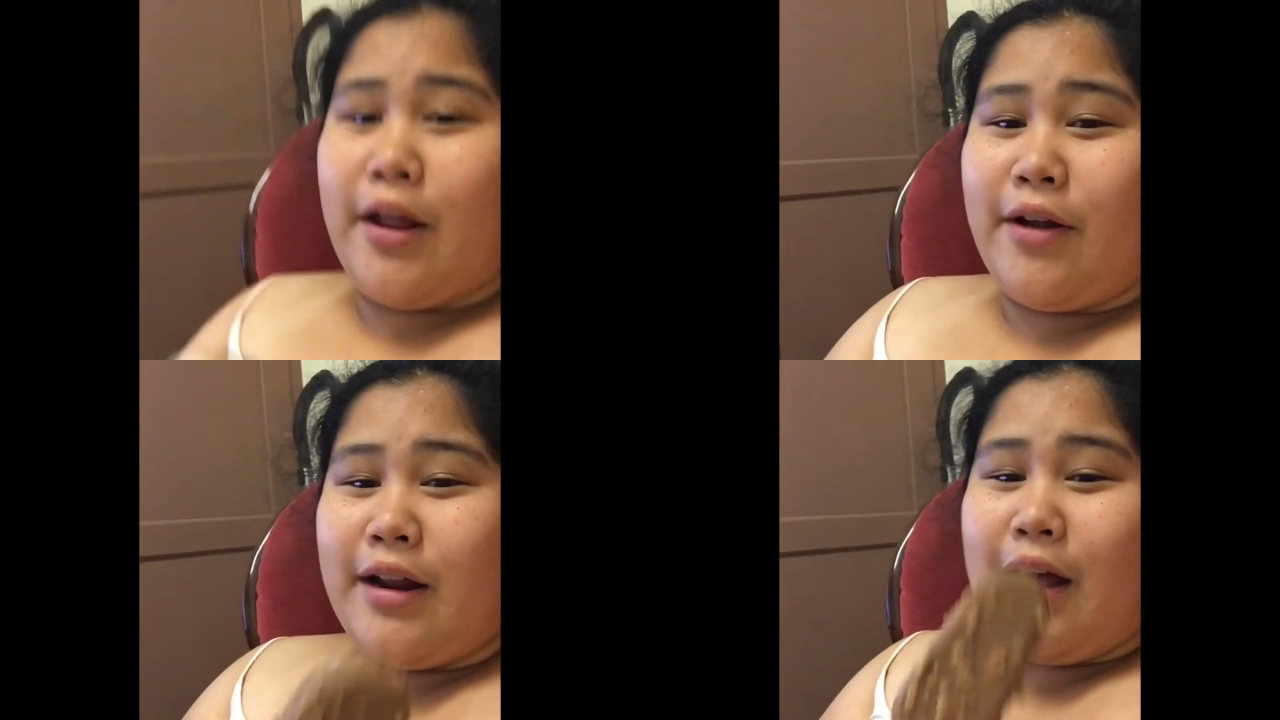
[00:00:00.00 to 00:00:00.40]

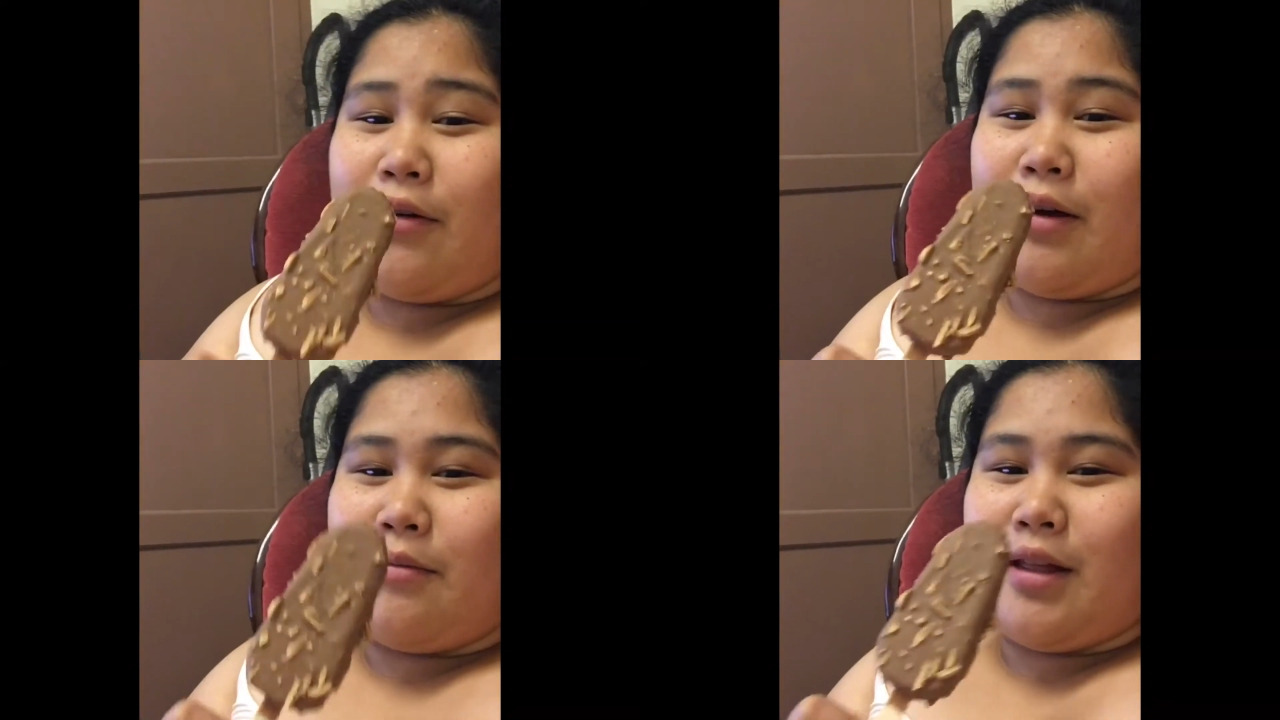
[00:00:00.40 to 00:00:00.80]
And right
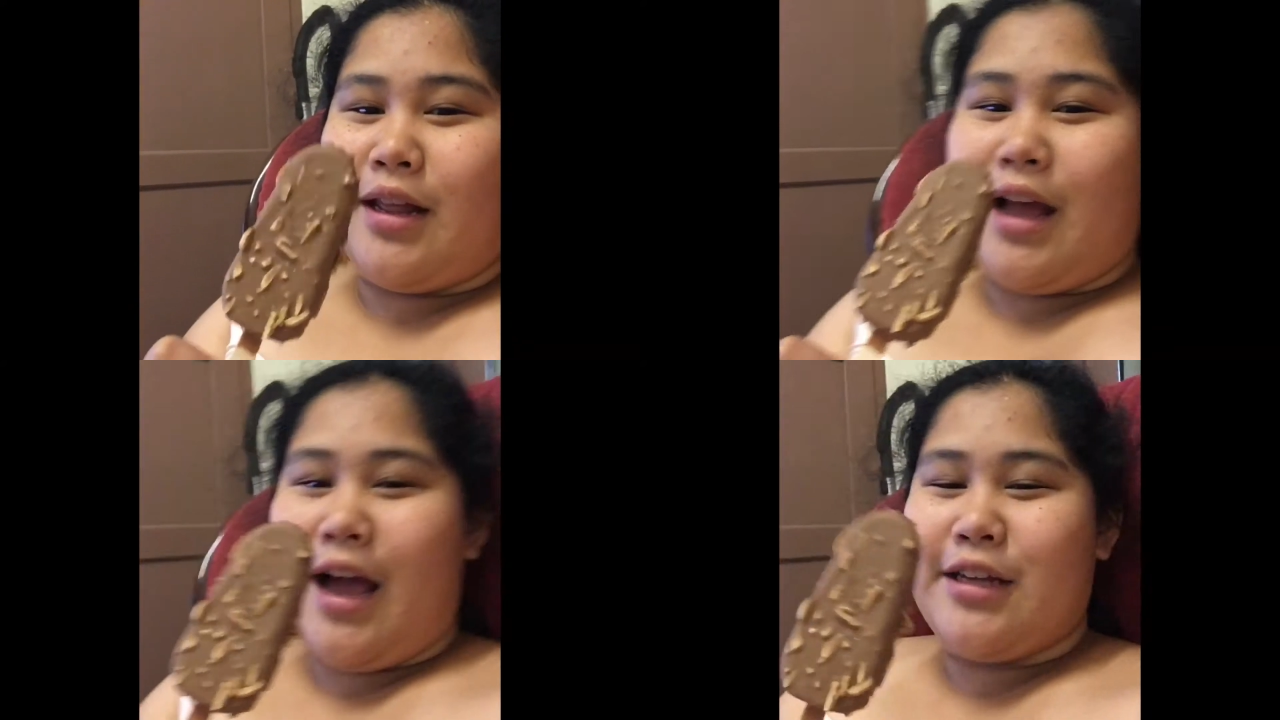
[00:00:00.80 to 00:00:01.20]
now I'm
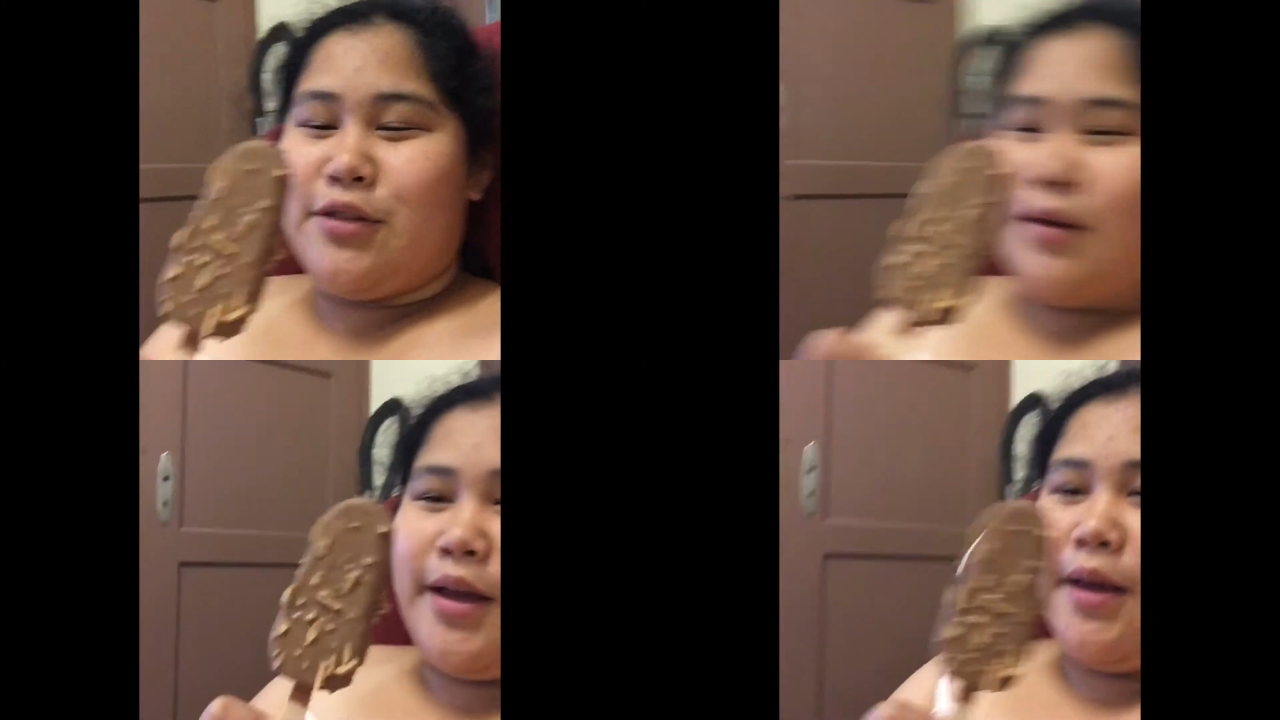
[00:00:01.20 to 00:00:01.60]
eating
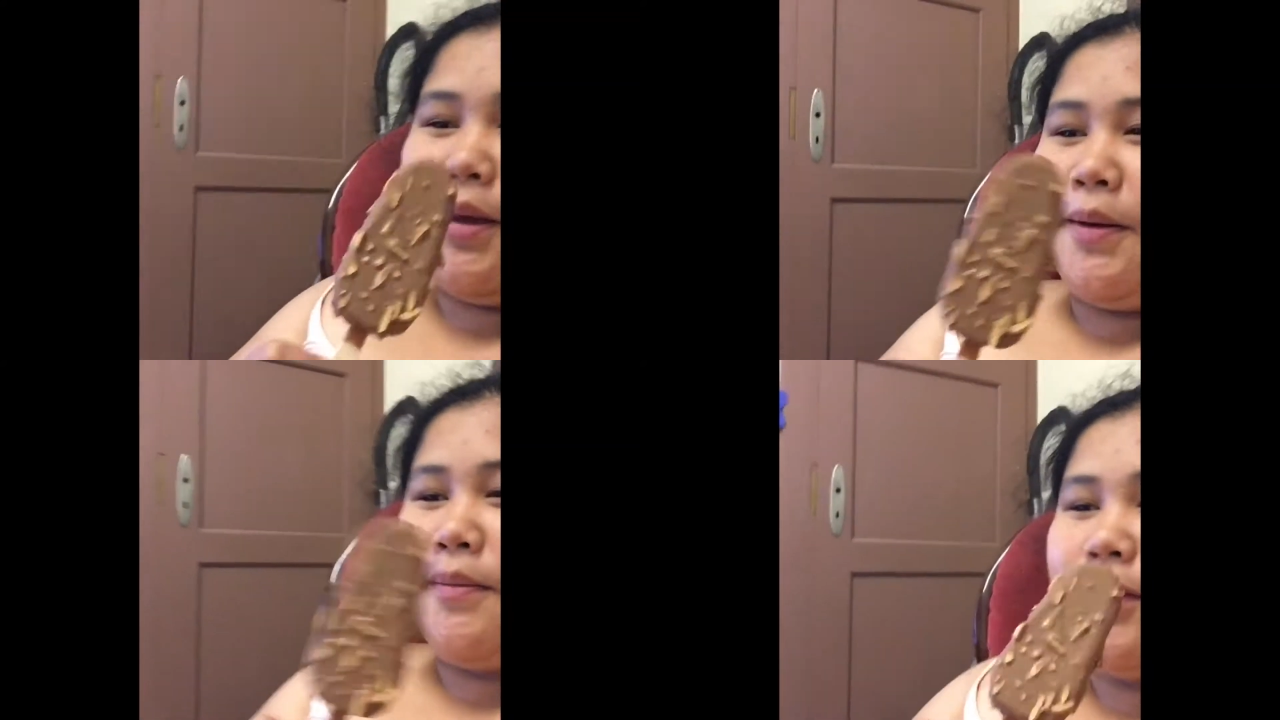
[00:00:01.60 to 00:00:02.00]
ice
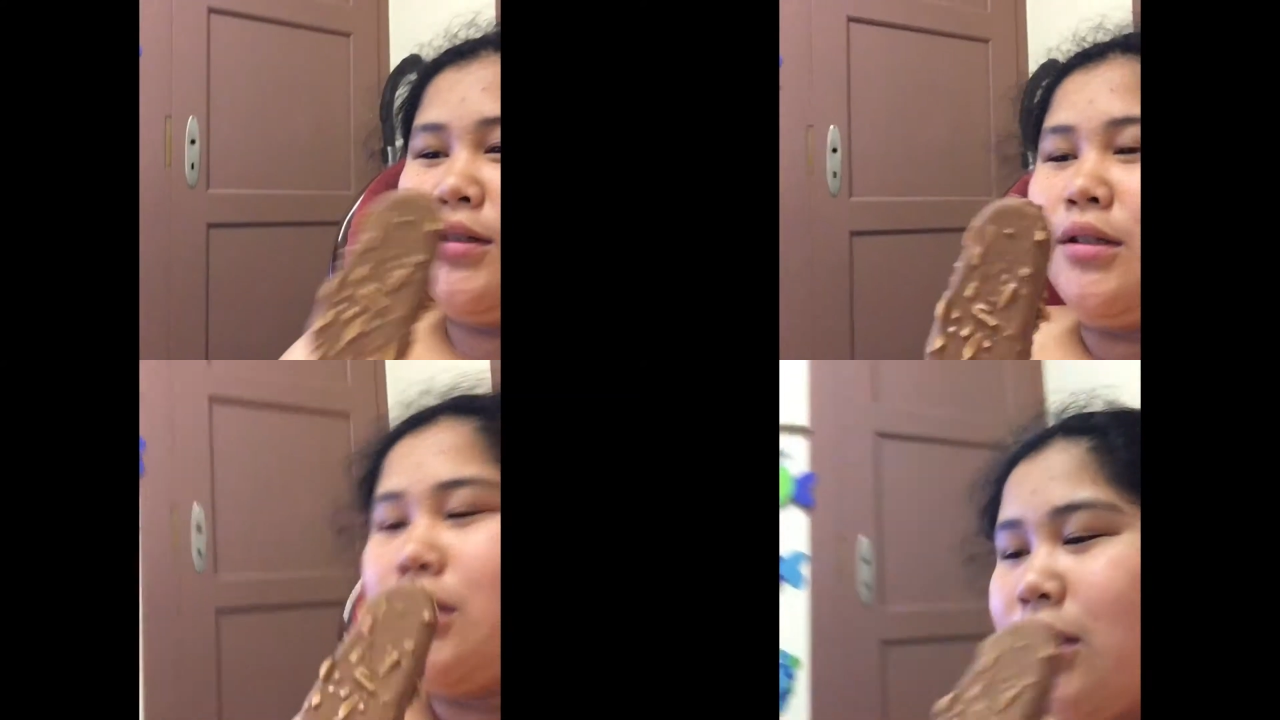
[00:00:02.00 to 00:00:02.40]
cream.
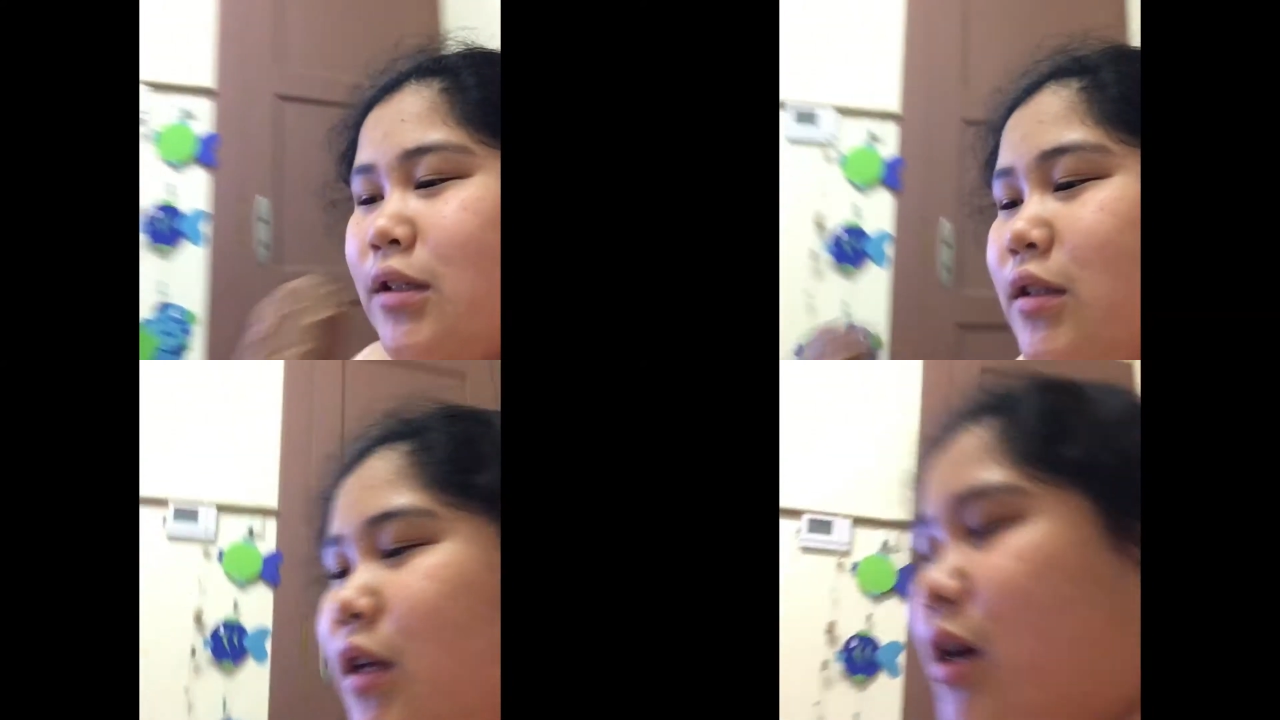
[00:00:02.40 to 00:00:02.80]

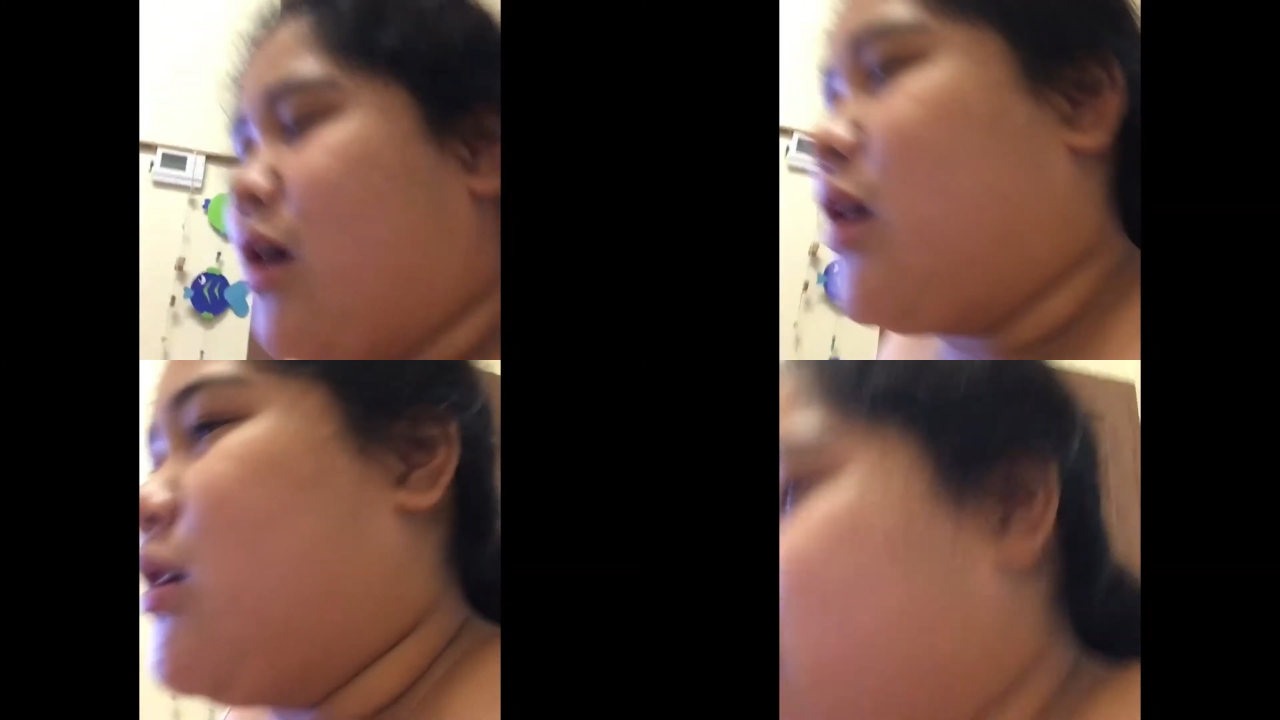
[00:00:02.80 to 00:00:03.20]

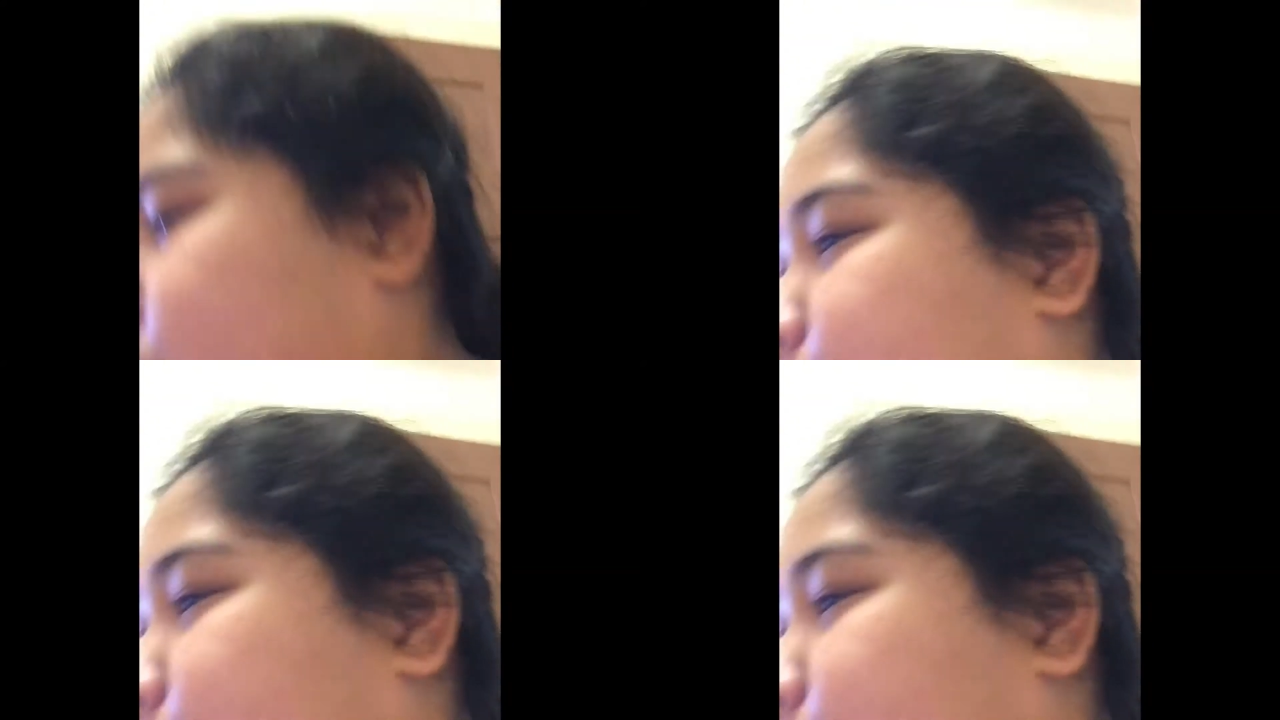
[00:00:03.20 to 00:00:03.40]
The